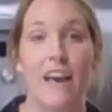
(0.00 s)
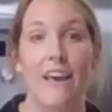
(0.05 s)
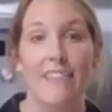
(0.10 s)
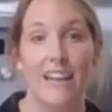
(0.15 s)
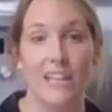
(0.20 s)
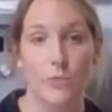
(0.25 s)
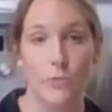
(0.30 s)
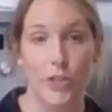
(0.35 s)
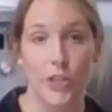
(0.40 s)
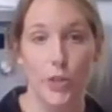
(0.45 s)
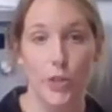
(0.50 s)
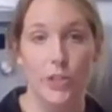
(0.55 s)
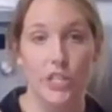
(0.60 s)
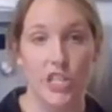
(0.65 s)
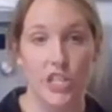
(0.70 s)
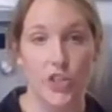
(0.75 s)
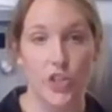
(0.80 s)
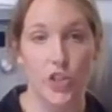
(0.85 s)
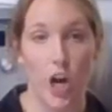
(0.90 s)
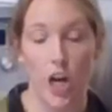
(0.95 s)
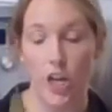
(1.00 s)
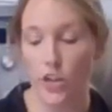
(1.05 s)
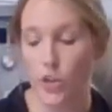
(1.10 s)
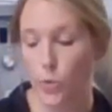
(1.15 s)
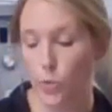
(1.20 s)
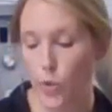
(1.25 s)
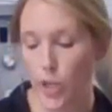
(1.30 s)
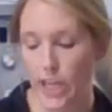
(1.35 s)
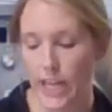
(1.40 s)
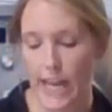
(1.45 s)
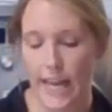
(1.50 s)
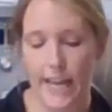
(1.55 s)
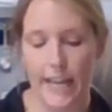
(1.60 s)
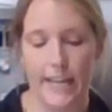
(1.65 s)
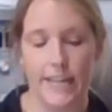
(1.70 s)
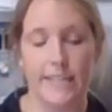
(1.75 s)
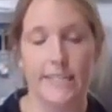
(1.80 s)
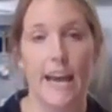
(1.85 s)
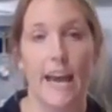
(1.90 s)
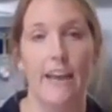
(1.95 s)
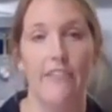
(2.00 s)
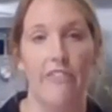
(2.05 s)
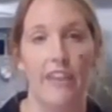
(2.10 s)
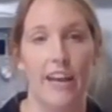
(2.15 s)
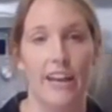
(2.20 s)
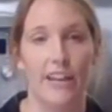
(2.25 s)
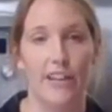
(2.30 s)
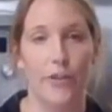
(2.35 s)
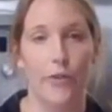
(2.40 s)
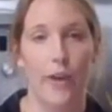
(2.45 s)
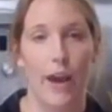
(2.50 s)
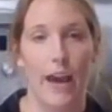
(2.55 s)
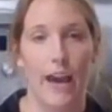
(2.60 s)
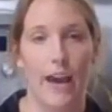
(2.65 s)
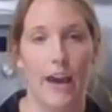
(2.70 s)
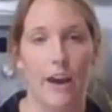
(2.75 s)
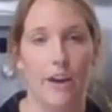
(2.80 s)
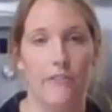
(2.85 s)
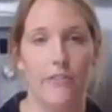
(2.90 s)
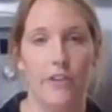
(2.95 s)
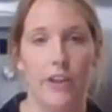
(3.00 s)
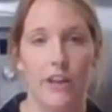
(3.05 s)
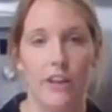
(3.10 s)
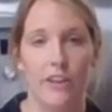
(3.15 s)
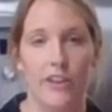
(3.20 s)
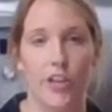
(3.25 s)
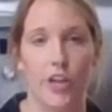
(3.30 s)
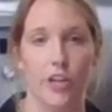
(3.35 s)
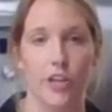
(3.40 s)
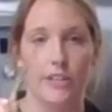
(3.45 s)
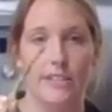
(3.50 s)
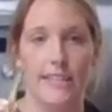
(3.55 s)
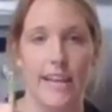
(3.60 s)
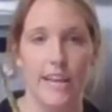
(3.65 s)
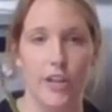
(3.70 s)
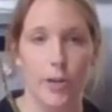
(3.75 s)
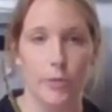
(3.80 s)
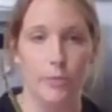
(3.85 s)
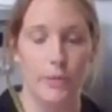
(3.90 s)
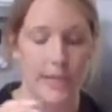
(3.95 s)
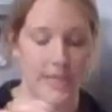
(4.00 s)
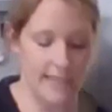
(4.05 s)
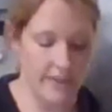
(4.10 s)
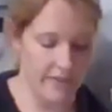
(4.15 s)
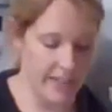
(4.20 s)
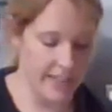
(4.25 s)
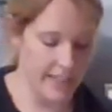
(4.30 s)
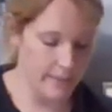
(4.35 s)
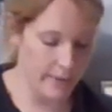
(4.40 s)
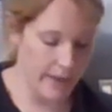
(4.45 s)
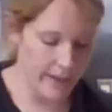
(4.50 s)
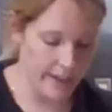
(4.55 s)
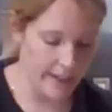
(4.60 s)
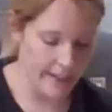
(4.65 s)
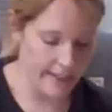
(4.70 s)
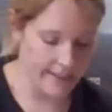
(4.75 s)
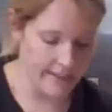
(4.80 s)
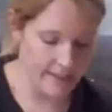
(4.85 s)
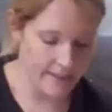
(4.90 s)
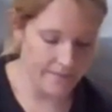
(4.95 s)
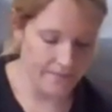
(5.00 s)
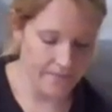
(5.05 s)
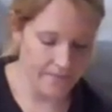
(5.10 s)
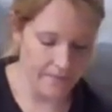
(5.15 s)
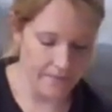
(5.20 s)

that's where you can discard the woody end, and then you have your tender piece of the asparagus.